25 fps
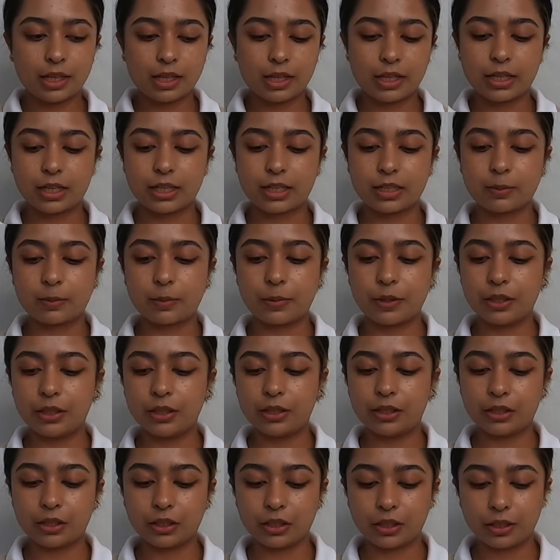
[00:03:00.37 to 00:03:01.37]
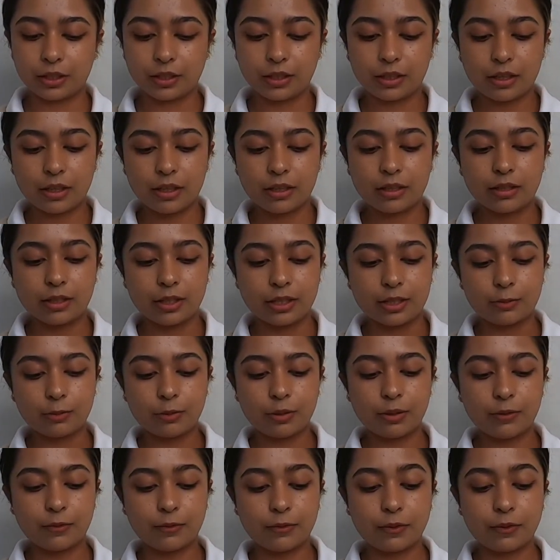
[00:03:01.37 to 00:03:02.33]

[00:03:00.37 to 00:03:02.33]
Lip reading: and it's pretty good. This one